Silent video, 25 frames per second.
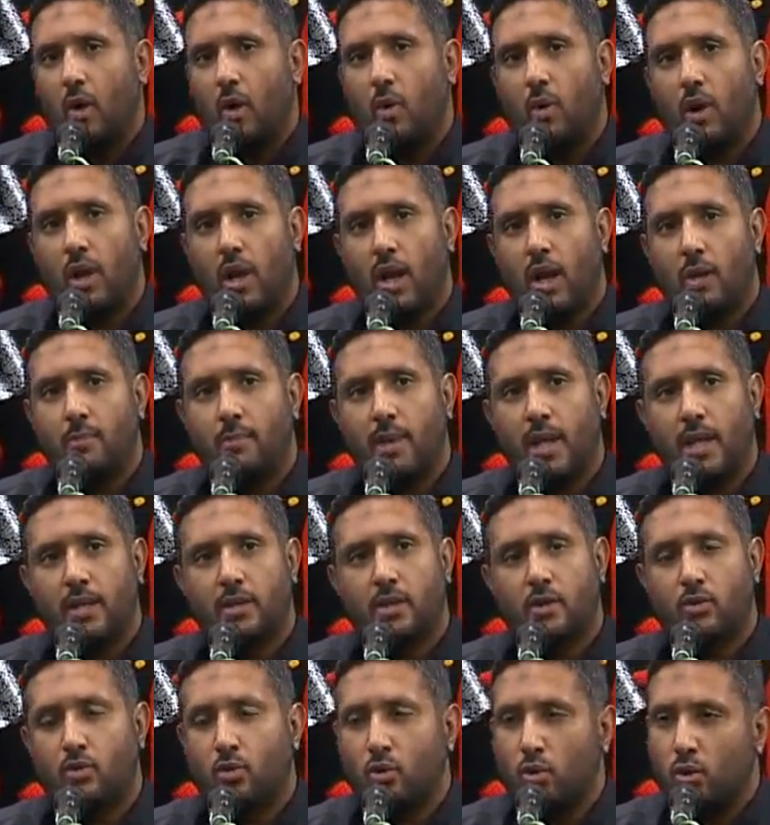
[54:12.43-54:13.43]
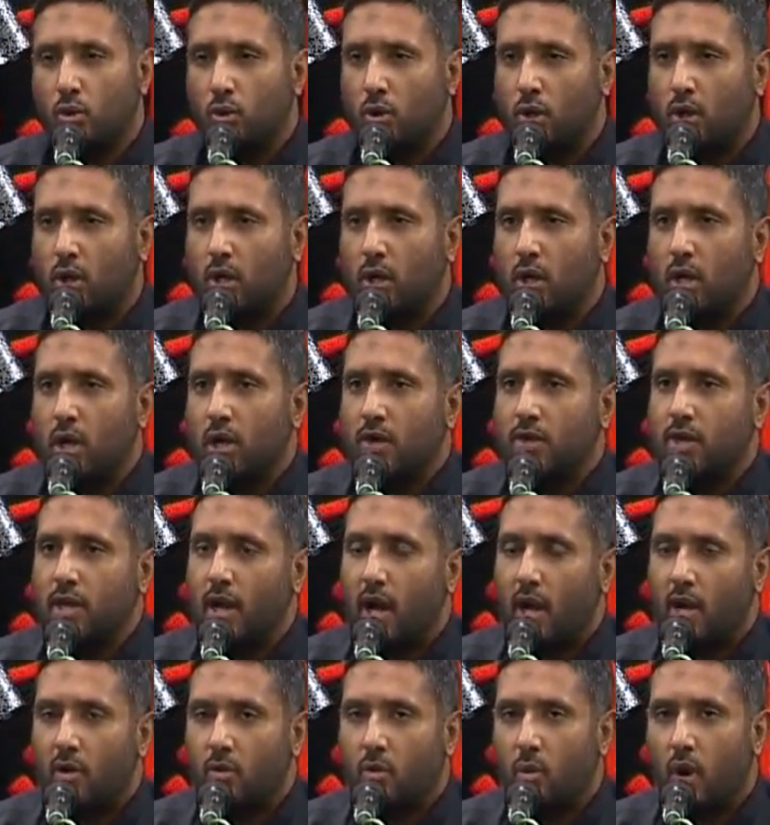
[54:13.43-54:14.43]
Oh Allah, make the ruh,
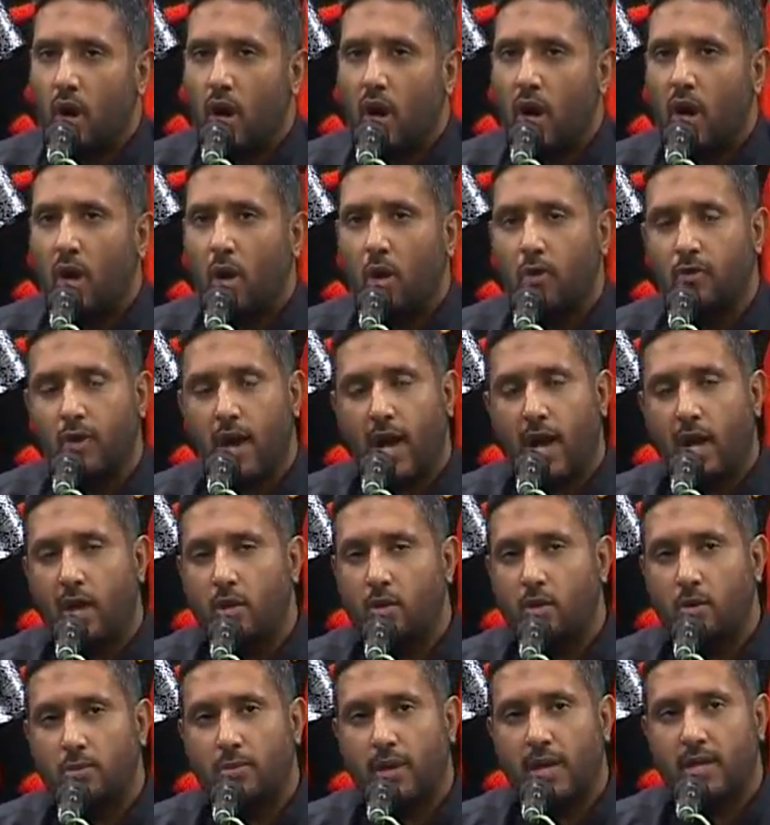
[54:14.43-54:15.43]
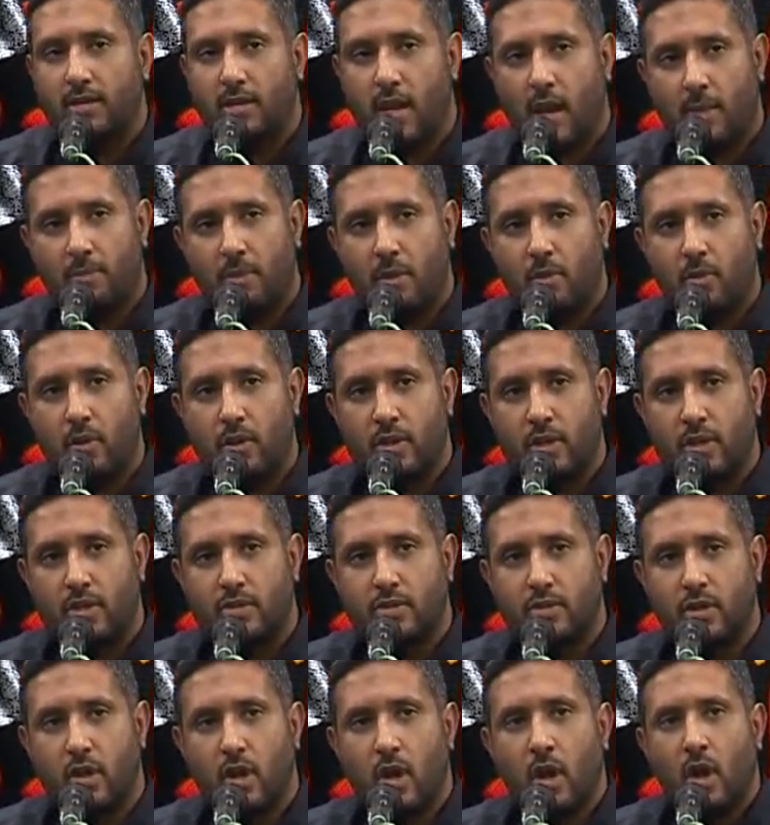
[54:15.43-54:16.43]
the arwah of Ahlul Bayt happy with
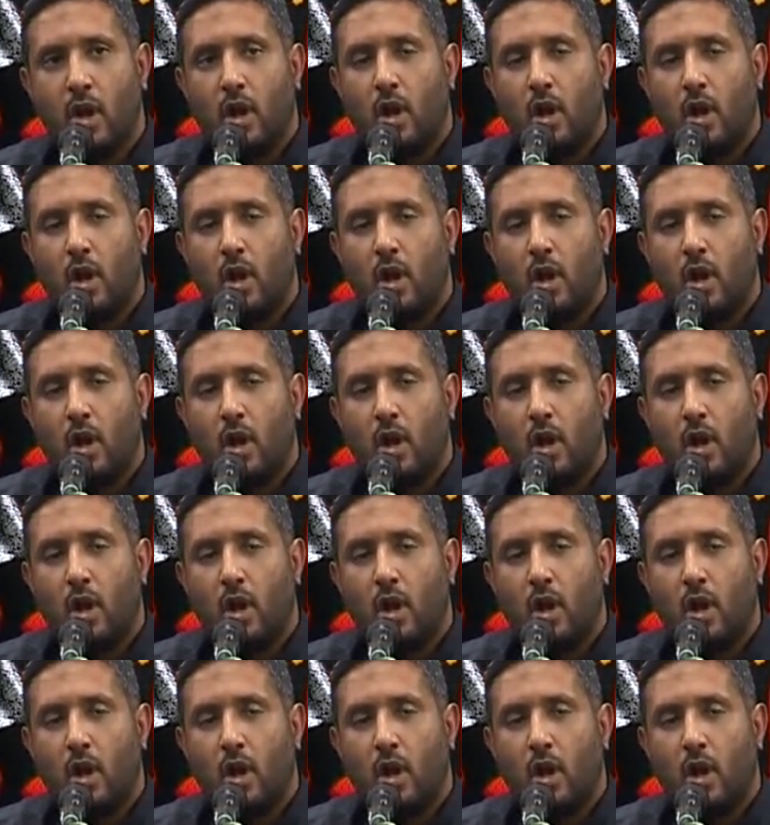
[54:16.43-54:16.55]
us.